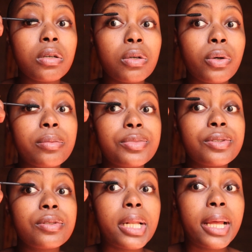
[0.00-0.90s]
Oh, I'm
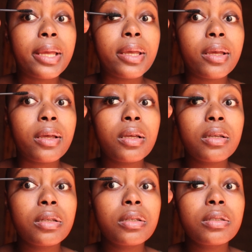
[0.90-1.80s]
just lying.
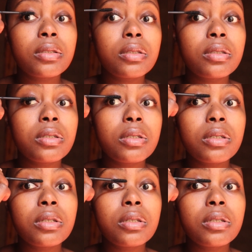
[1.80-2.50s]
Missing